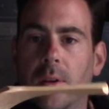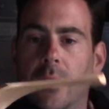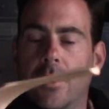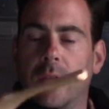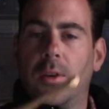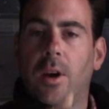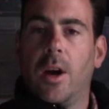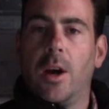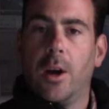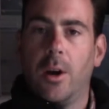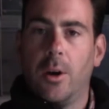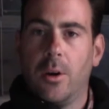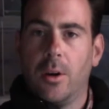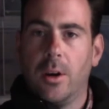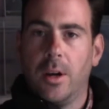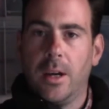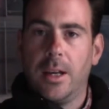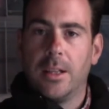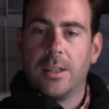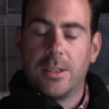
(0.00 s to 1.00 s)
So
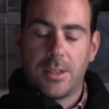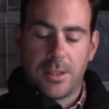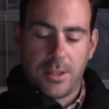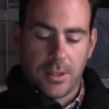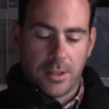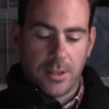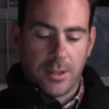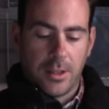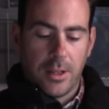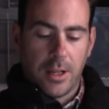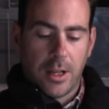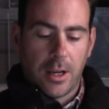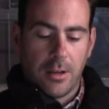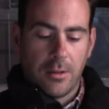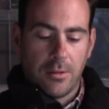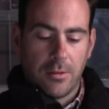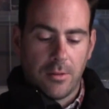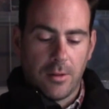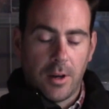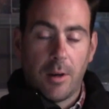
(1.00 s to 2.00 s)
it's,
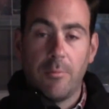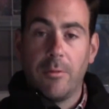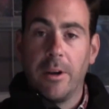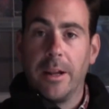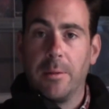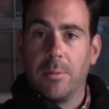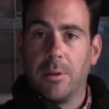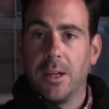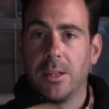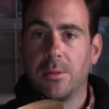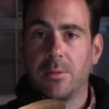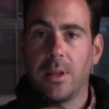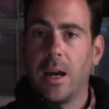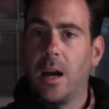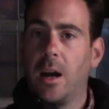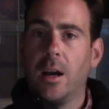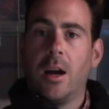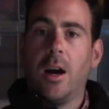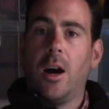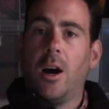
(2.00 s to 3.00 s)
I'm really pleased with that.